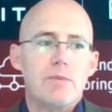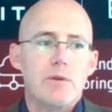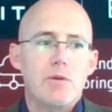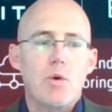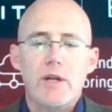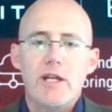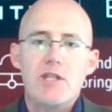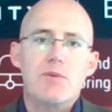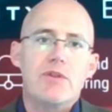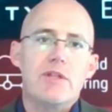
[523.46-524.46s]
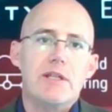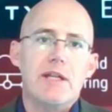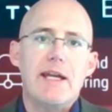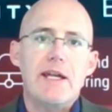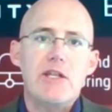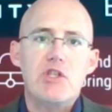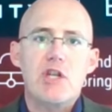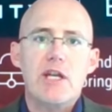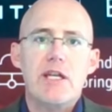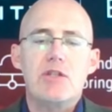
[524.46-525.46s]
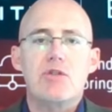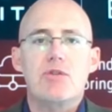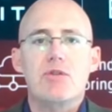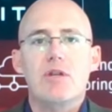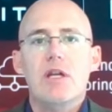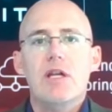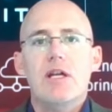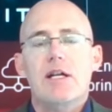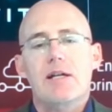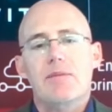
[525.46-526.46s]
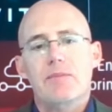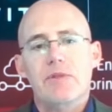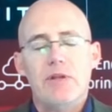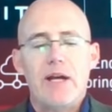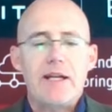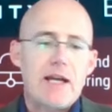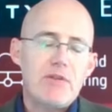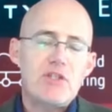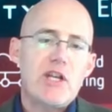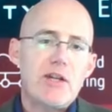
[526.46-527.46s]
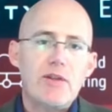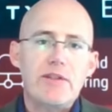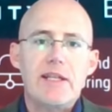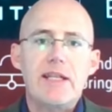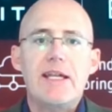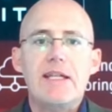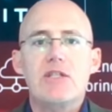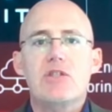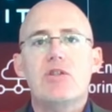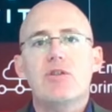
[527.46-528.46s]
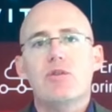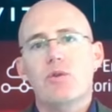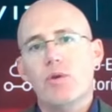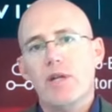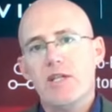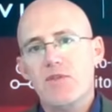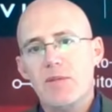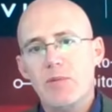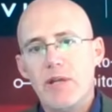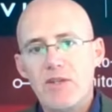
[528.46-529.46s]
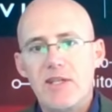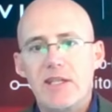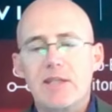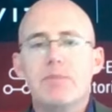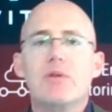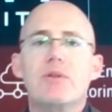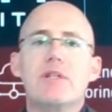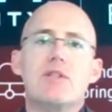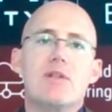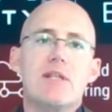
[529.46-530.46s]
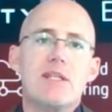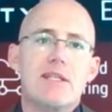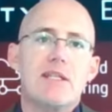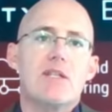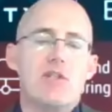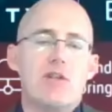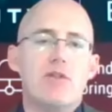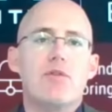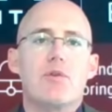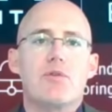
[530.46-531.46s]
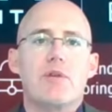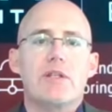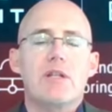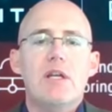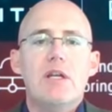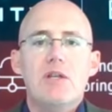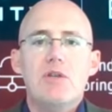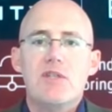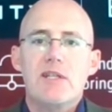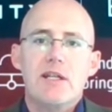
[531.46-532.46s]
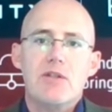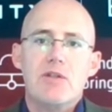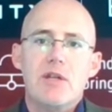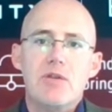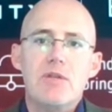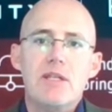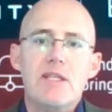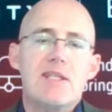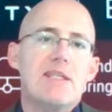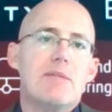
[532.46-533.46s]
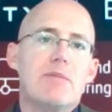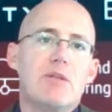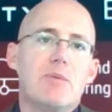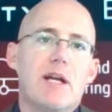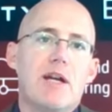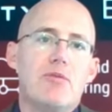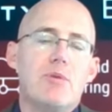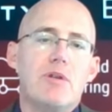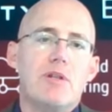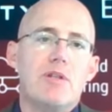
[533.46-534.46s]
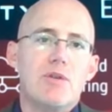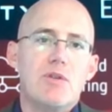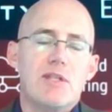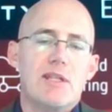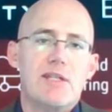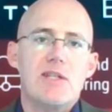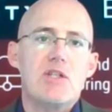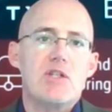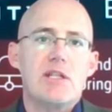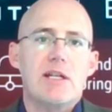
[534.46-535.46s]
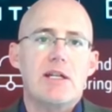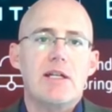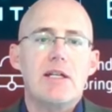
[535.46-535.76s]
organize with the AHJ to have a channel dedicated to you and organize for someone outside the building to listen and so forth, right? Using a unique system that we have where you can use essentially an